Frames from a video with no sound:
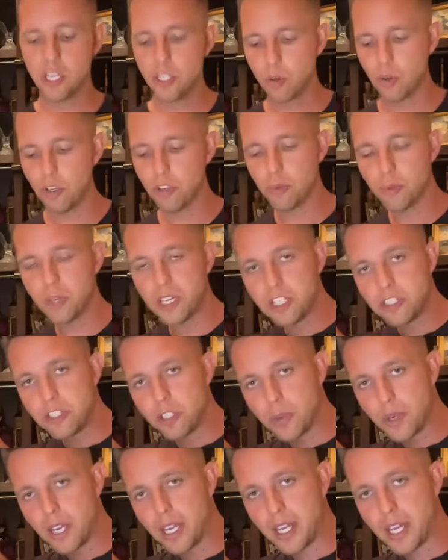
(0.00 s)
You always want to
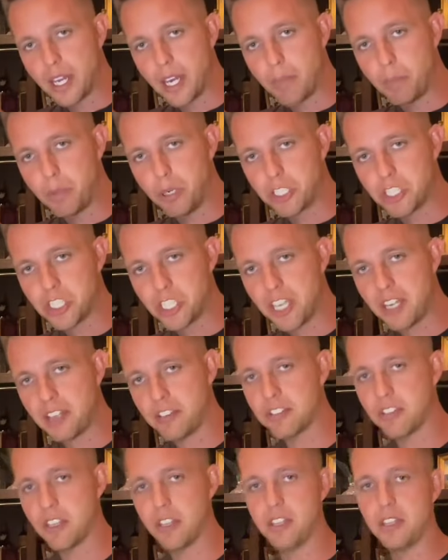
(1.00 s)
do a push
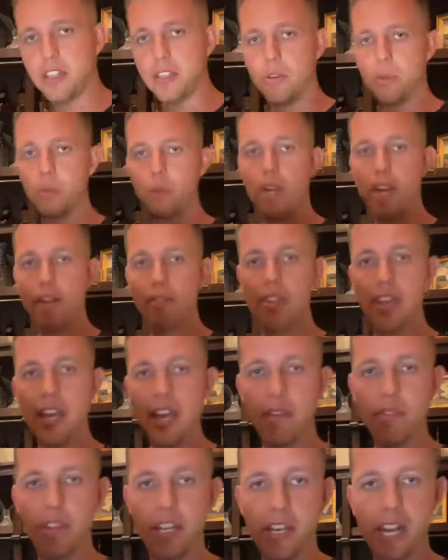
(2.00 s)
test on whenever they
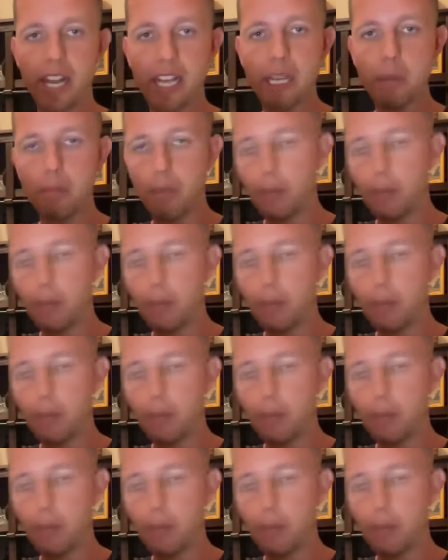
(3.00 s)
have the Nike